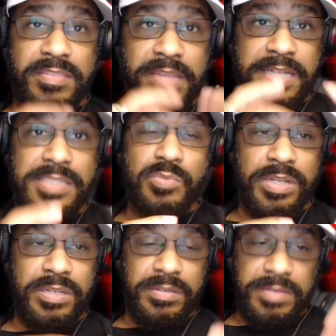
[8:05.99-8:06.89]
that's
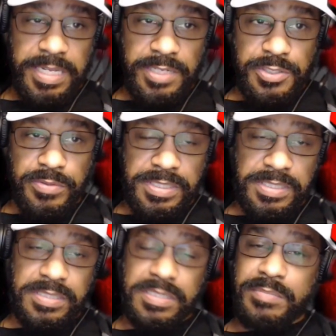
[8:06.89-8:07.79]
when that
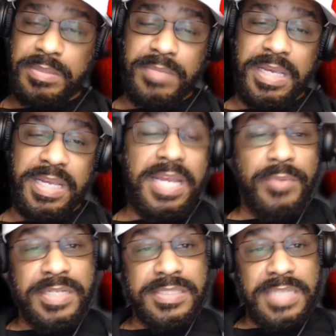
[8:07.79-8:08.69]
choice is going to be made.
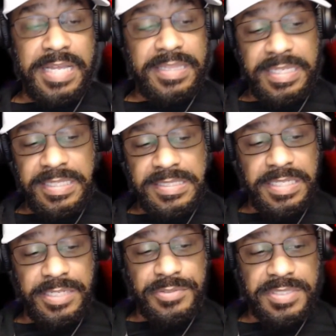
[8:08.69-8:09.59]
Anyways, I think it's
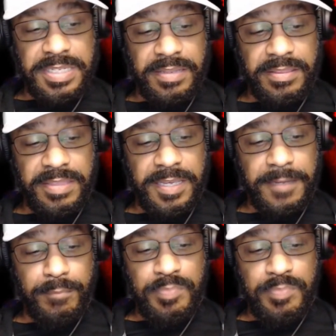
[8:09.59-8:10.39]
an interesting thing.